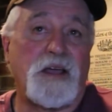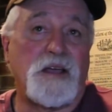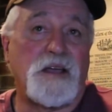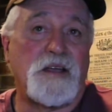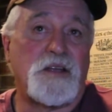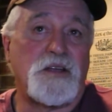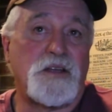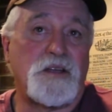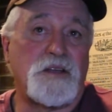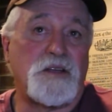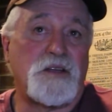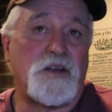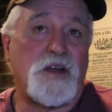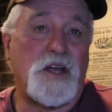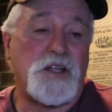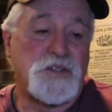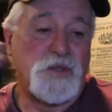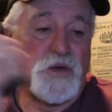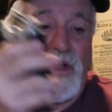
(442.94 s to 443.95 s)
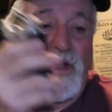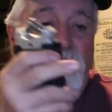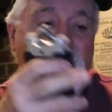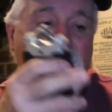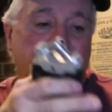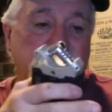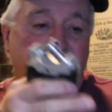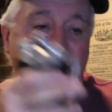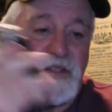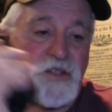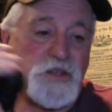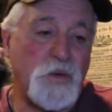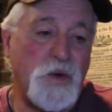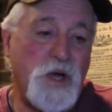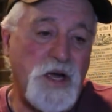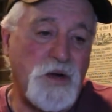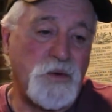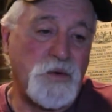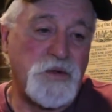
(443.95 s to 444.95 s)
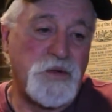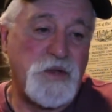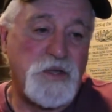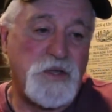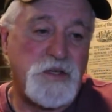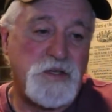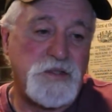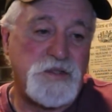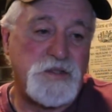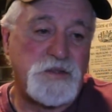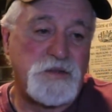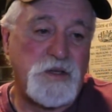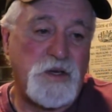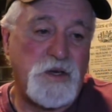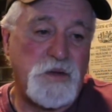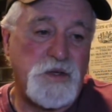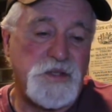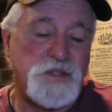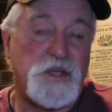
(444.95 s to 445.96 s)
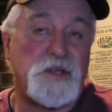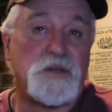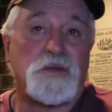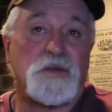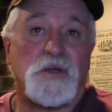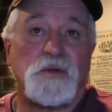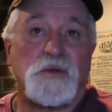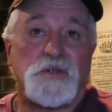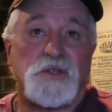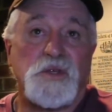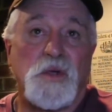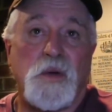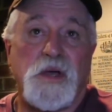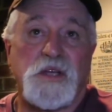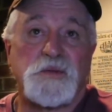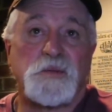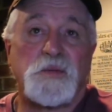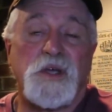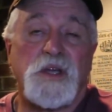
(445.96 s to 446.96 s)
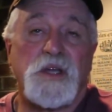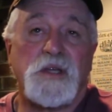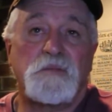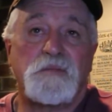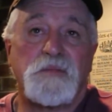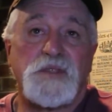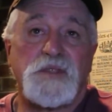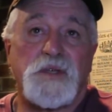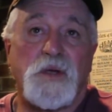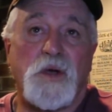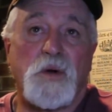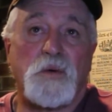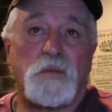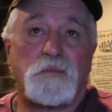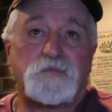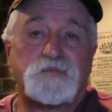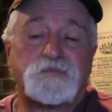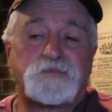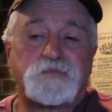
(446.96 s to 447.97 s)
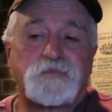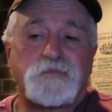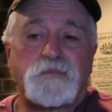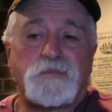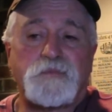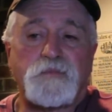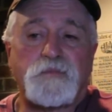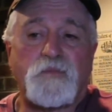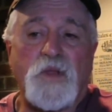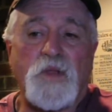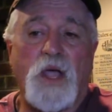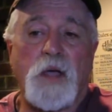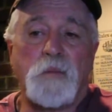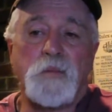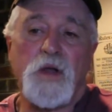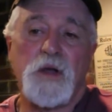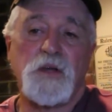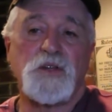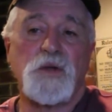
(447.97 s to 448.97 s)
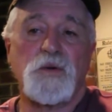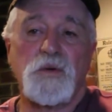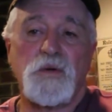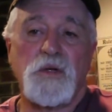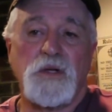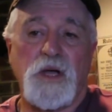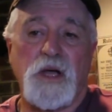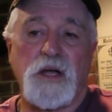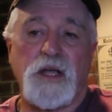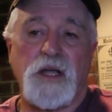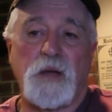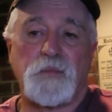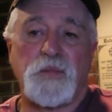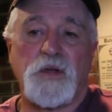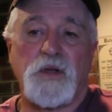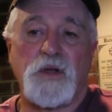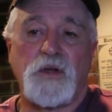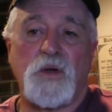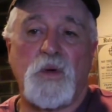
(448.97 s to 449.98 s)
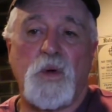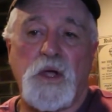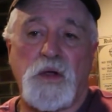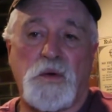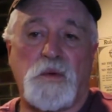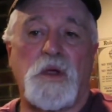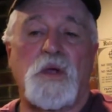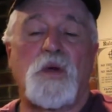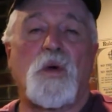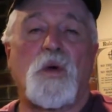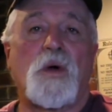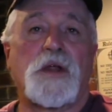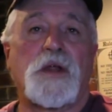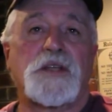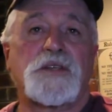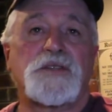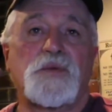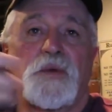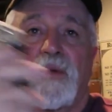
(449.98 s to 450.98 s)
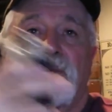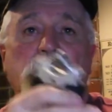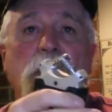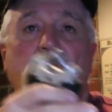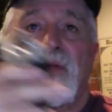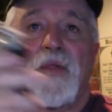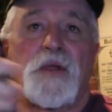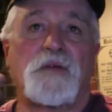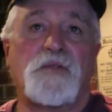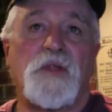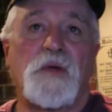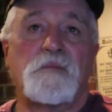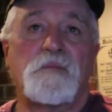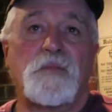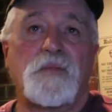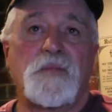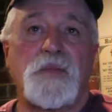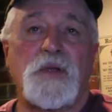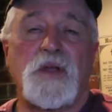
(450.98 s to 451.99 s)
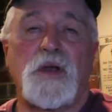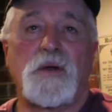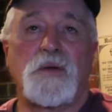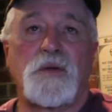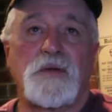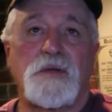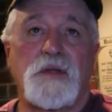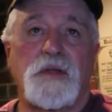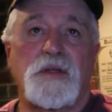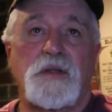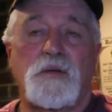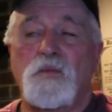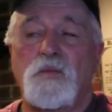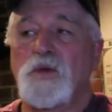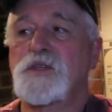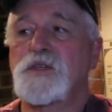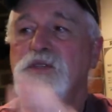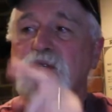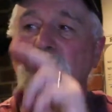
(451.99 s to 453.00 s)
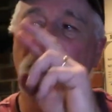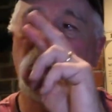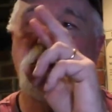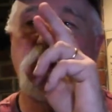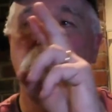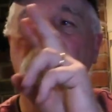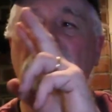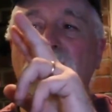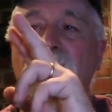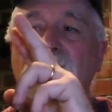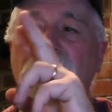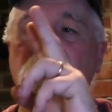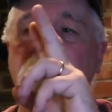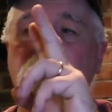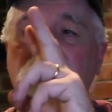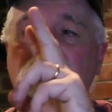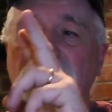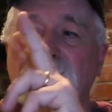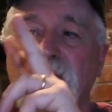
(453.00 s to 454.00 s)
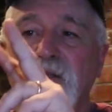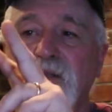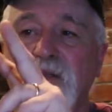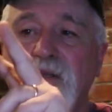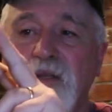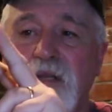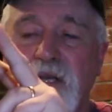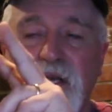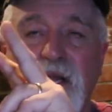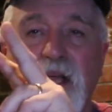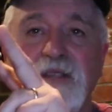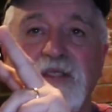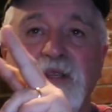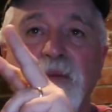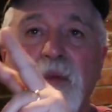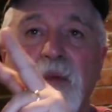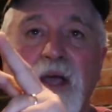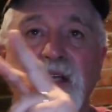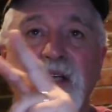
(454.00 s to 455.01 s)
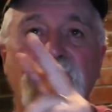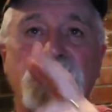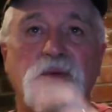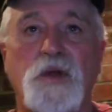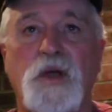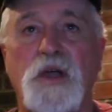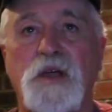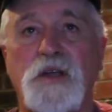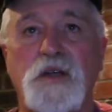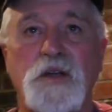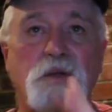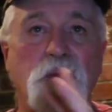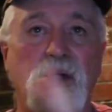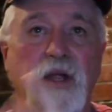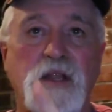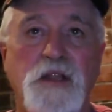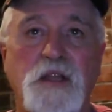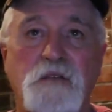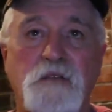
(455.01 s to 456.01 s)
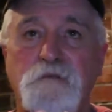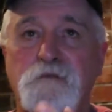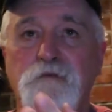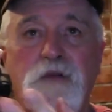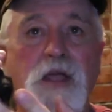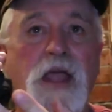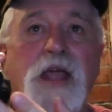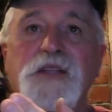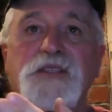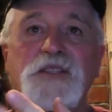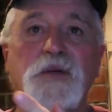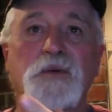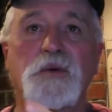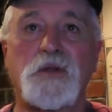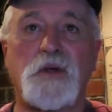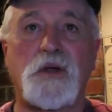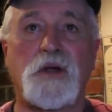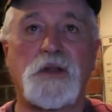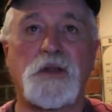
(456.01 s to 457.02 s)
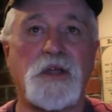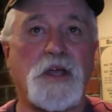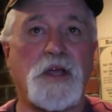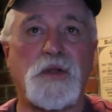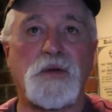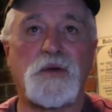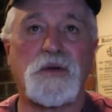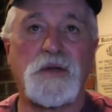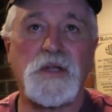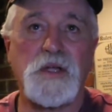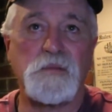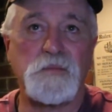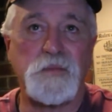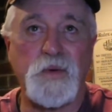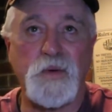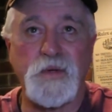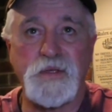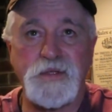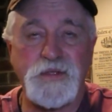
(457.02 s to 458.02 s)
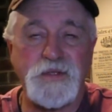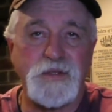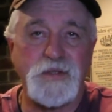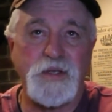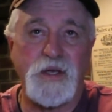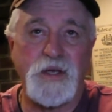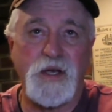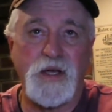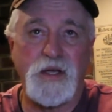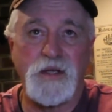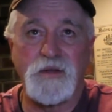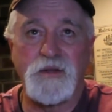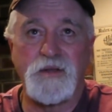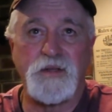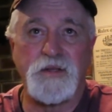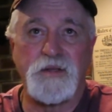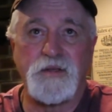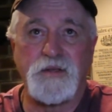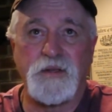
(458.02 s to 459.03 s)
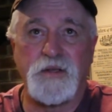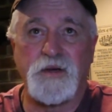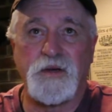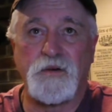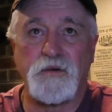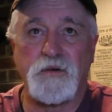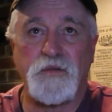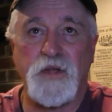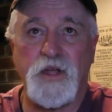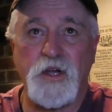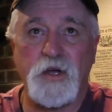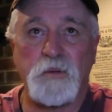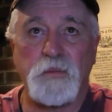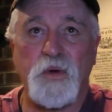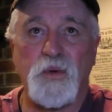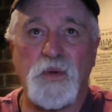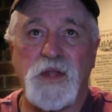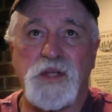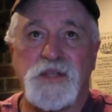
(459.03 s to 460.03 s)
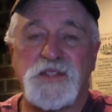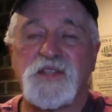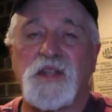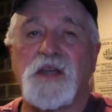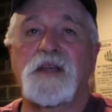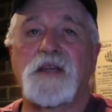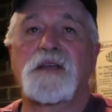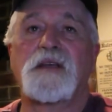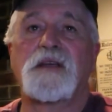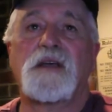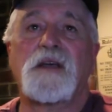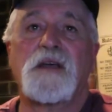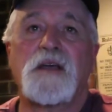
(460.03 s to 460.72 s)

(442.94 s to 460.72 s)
You're not so limited as you are with the single-use USB. So I'm going to do a couple of quick recordings with both of them. You know, we're just going to compare the condenser mics. We're not going to do anything fancy with all the other inputs that are available with this thing.